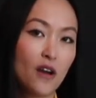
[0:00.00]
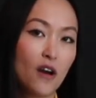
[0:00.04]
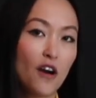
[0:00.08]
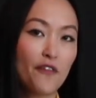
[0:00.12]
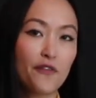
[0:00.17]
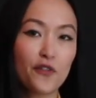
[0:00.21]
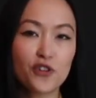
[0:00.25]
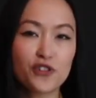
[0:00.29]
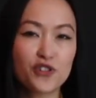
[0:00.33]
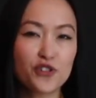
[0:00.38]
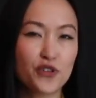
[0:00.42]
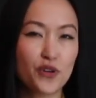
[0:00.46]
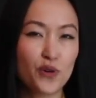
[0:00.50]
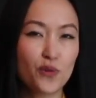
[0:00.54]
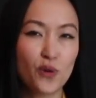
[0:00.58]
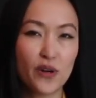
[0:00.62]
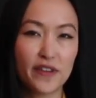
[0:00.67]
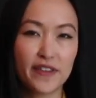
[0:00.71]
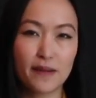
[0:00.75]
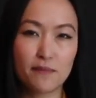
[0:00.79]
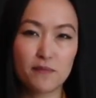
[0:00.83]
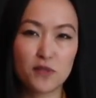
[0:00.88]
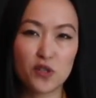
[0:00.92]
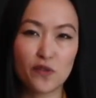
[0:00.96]
Of course, you don't
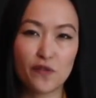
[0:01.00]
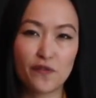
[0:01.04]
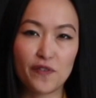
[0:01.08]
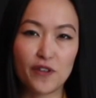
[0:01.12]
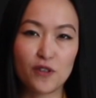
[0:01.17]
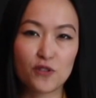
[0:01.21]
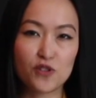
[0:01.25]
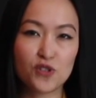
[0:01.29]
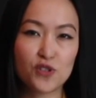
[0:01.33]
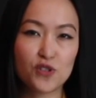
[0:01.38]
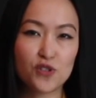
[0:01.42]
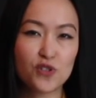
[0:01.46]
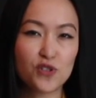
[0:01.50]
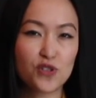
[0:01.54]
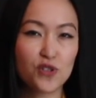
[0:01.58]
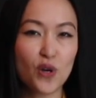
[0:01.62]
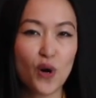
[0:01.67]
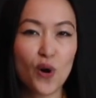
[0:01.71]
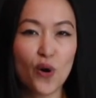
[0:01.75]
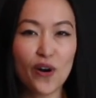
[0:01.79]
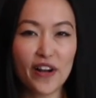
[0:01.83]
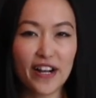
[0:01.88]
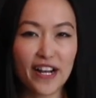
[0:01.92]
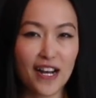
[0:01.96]
want them to feel
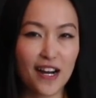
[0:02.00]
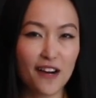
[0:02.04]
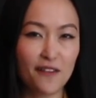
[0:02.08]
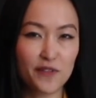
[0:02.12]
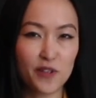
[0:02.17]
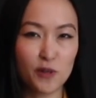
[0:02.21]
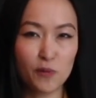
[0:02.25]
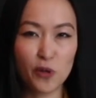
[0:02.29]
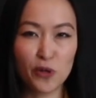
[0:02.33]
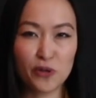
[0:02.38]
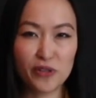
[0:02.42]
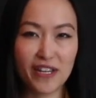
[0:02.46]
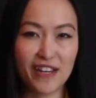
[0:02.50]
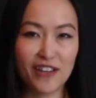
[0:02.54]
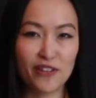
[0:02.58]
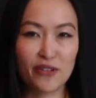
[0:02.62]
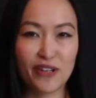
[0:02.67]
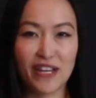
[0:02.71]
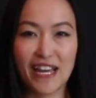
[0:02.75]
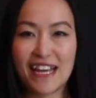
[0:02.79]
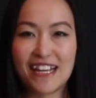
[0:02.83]
so uncomfortable that you